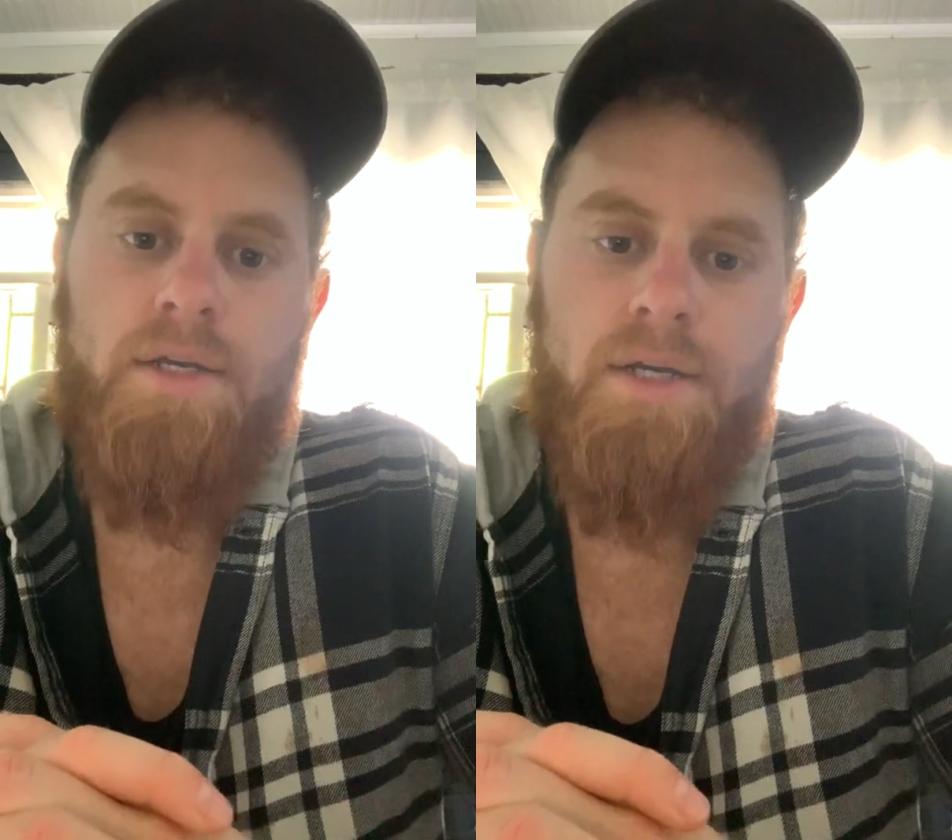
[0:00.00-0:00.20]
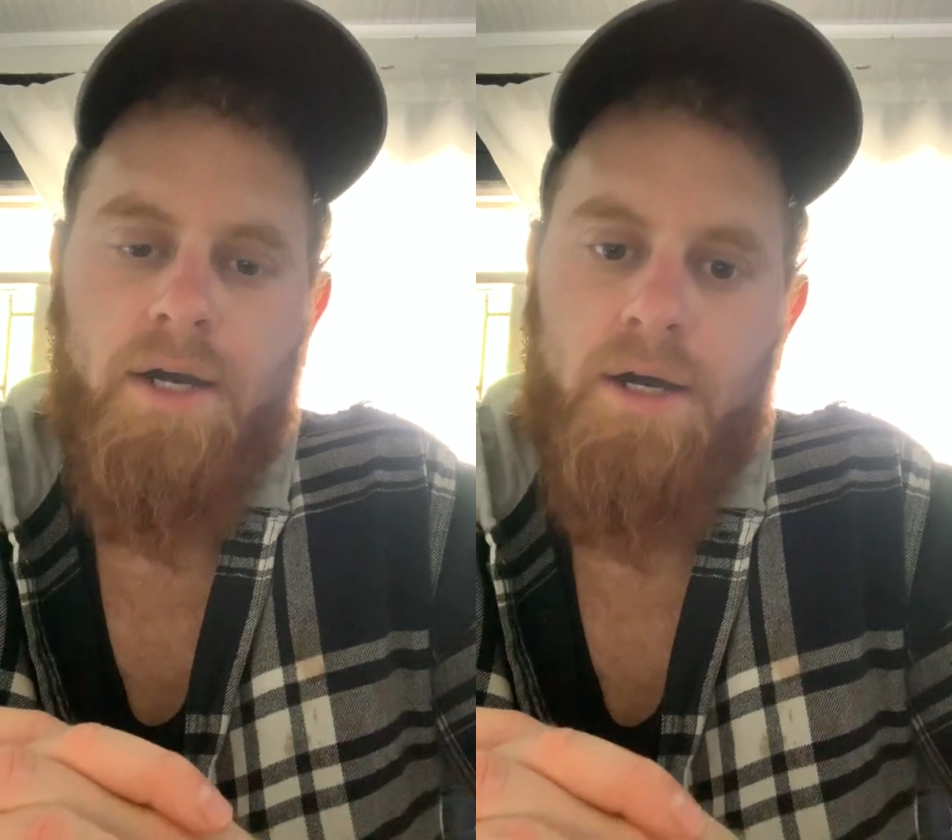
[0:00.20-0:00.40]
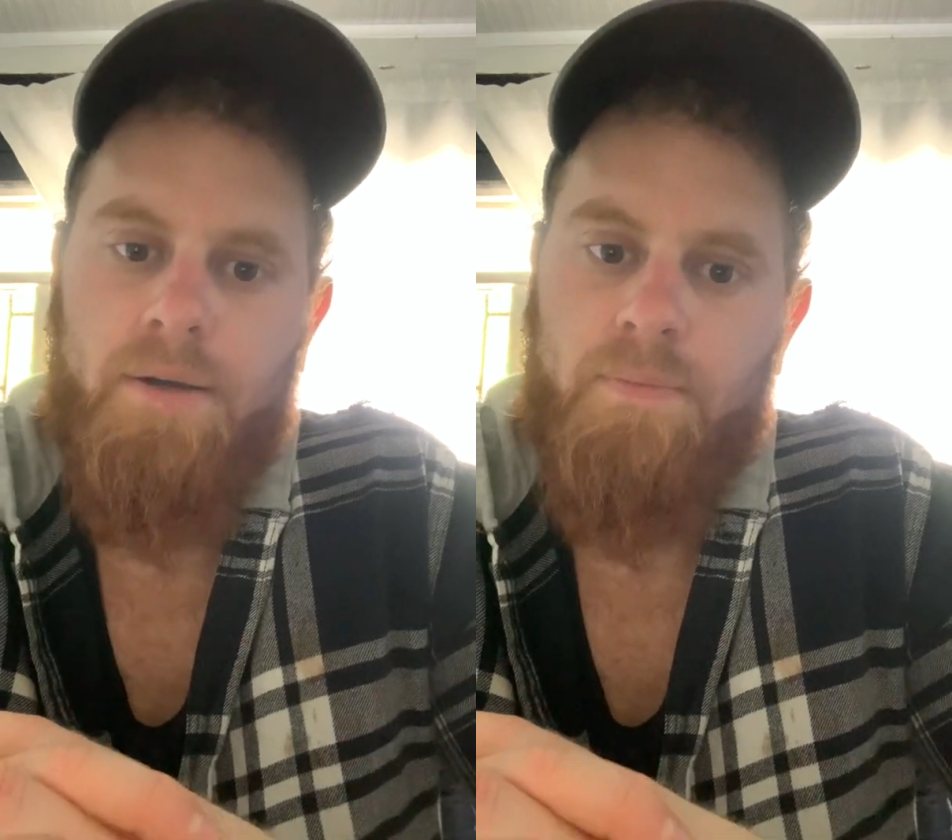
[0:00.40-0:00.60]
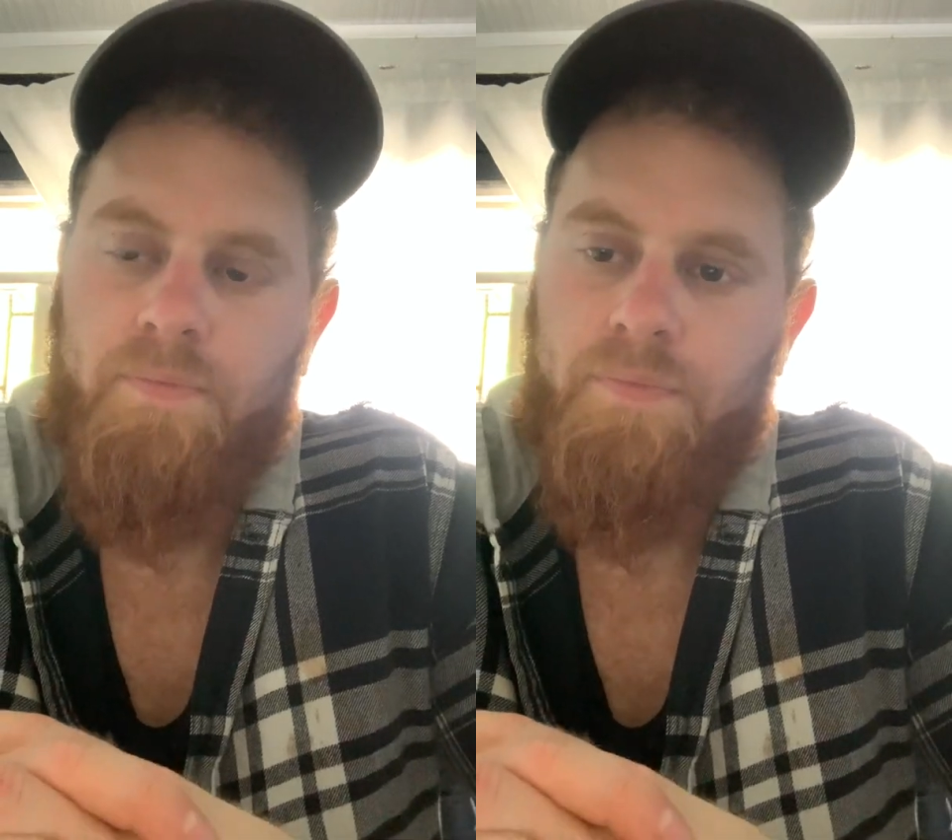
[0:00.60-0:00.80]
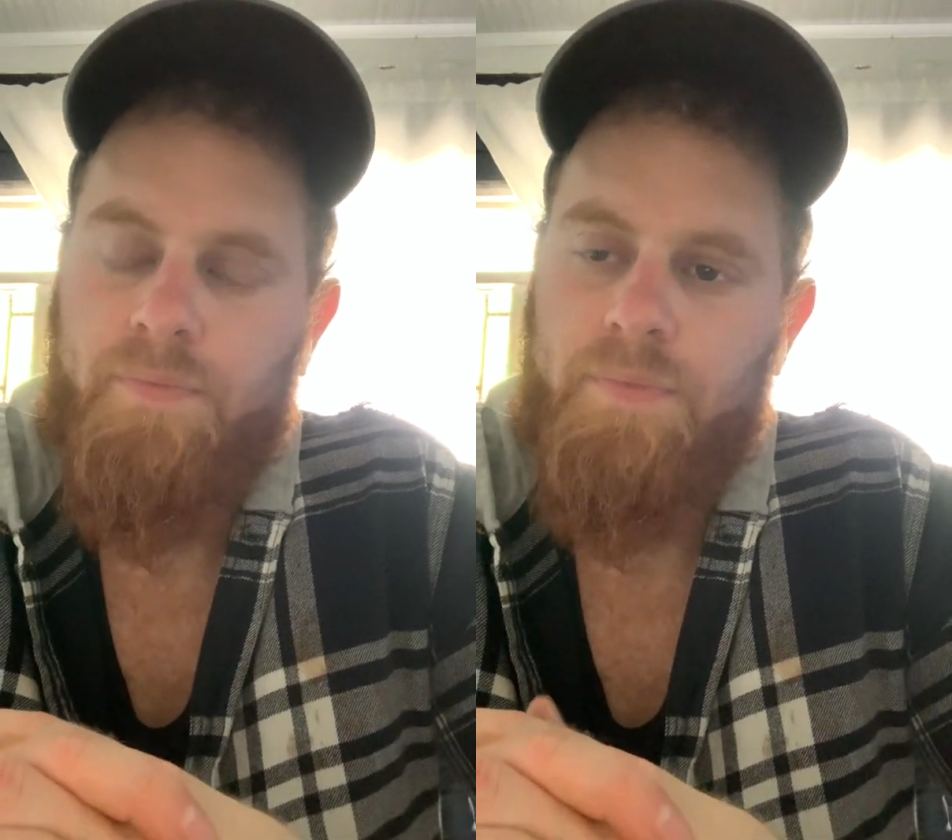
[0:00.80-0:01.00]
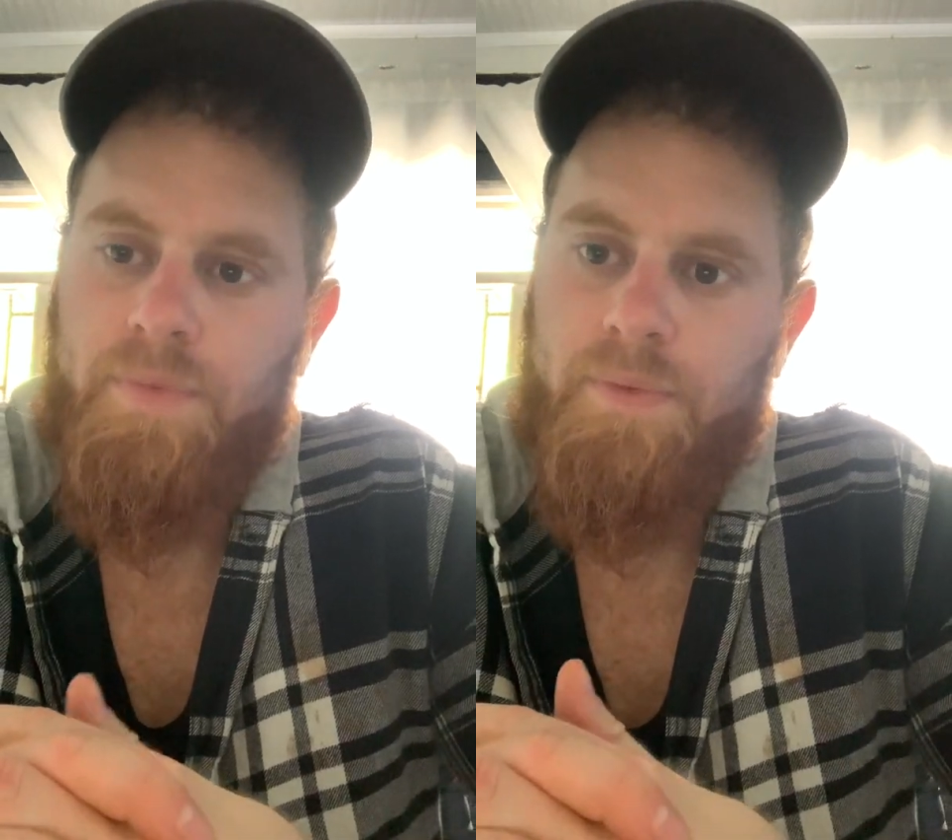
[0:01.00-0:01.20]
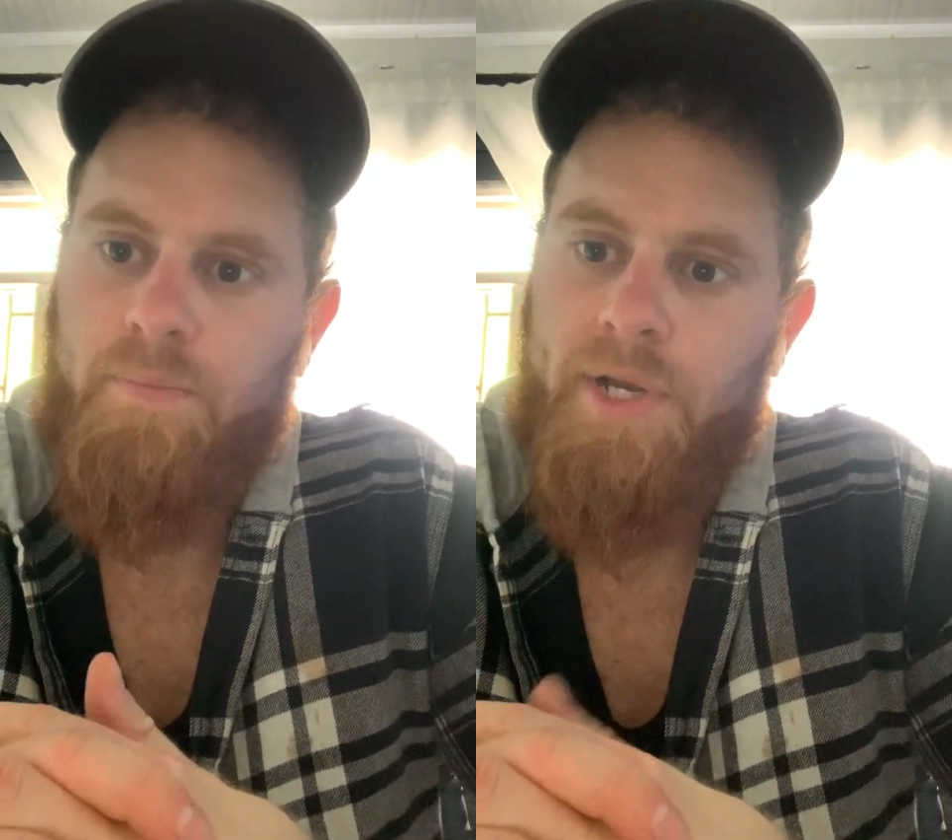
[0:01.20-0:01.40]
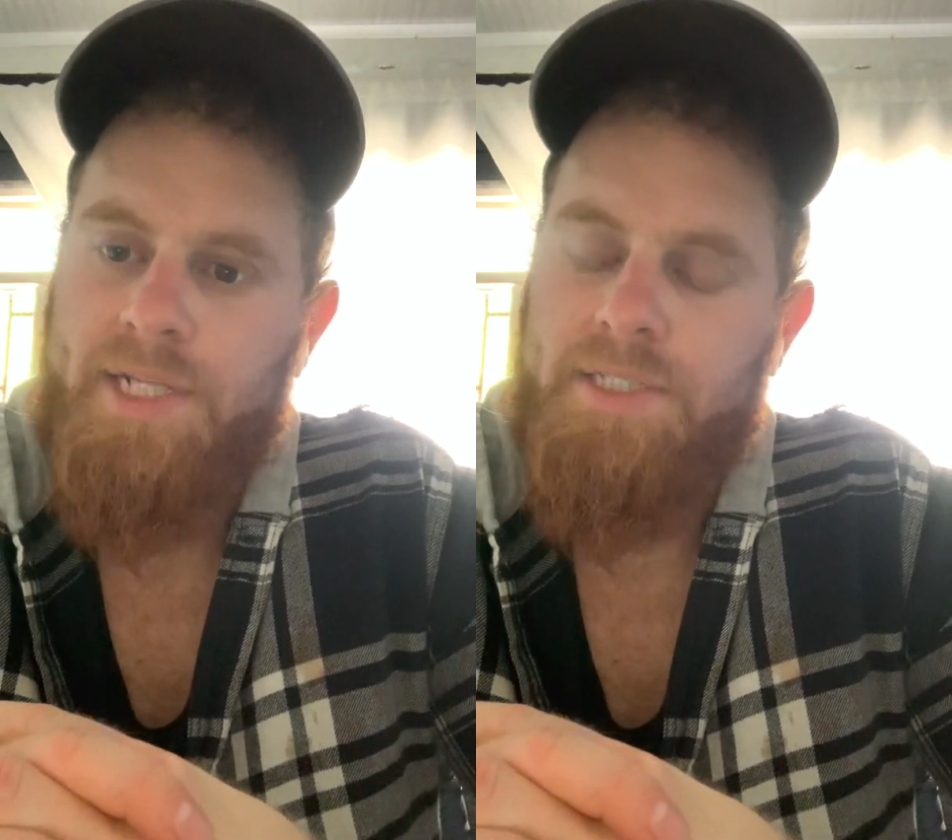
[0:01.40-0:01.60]

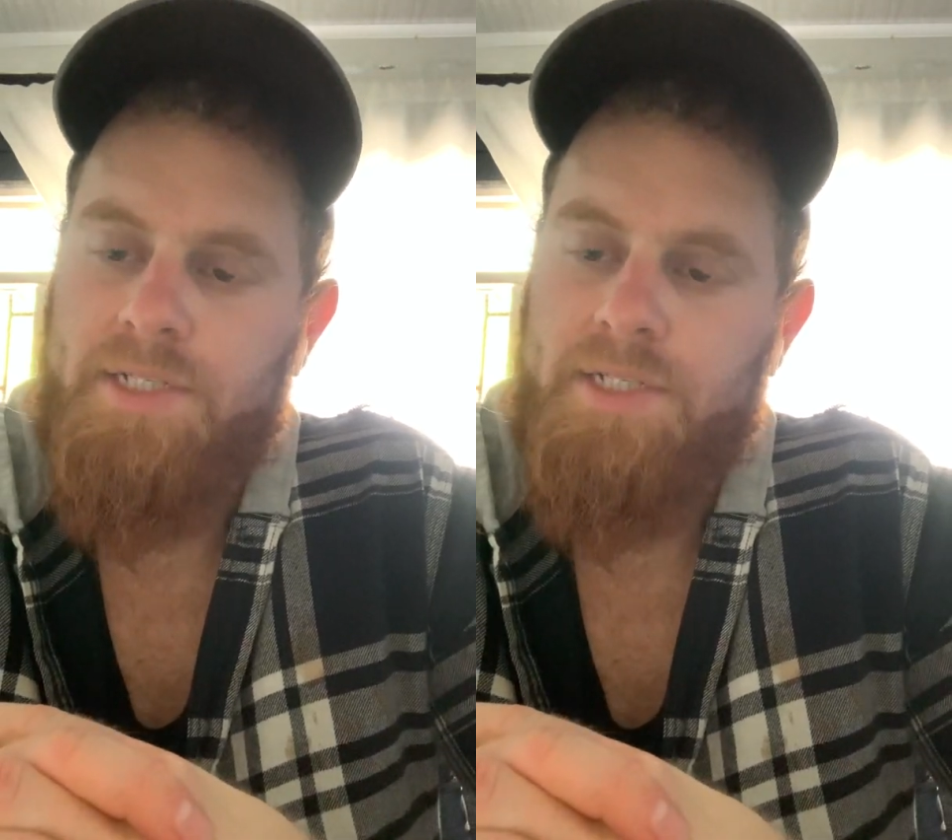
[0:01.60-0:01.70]
but it's